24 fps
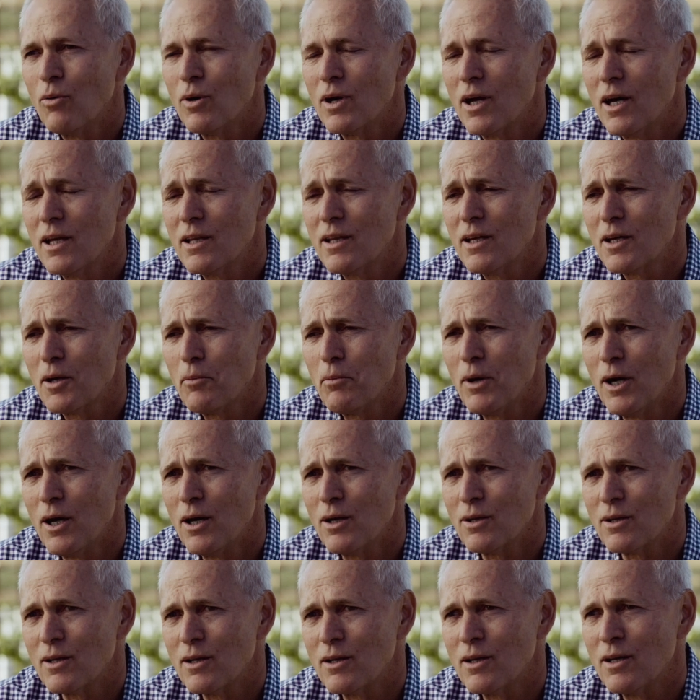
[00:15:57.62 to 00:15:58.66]
When I think
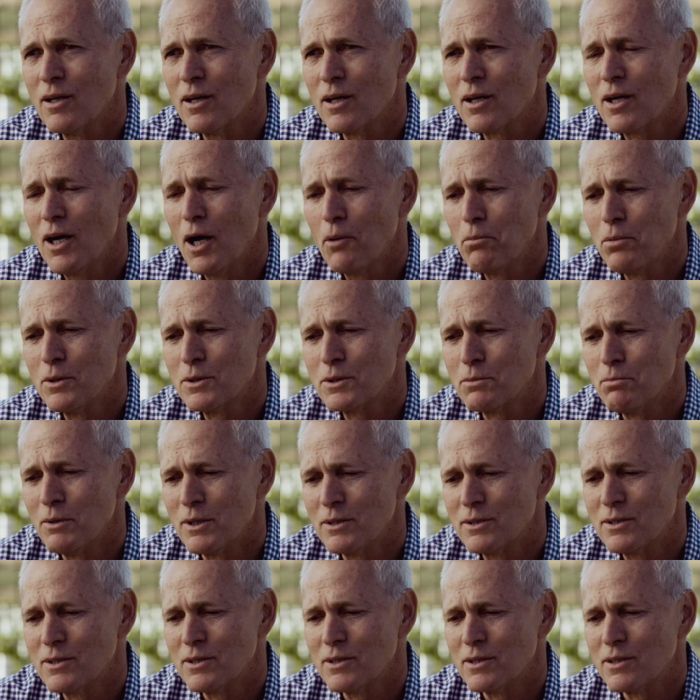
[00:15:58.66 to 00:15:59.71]
about the
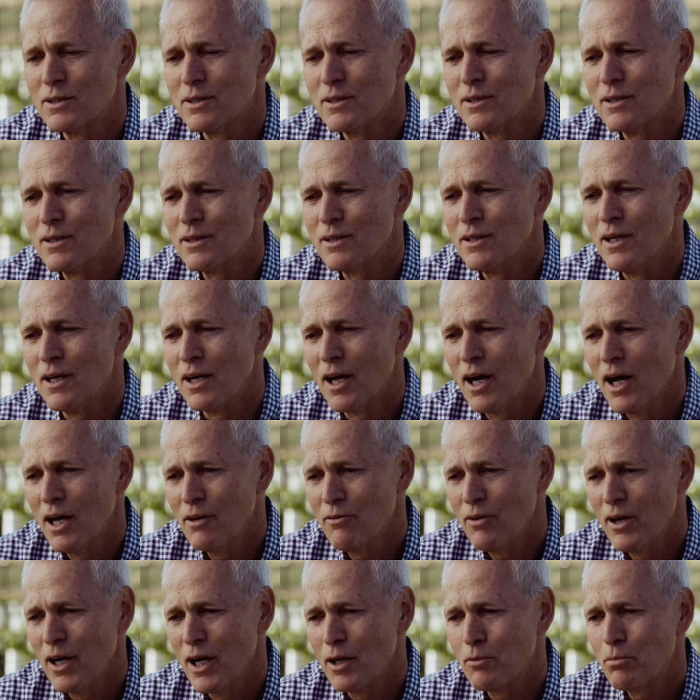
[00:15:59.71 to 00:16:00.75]
accomplishments that I've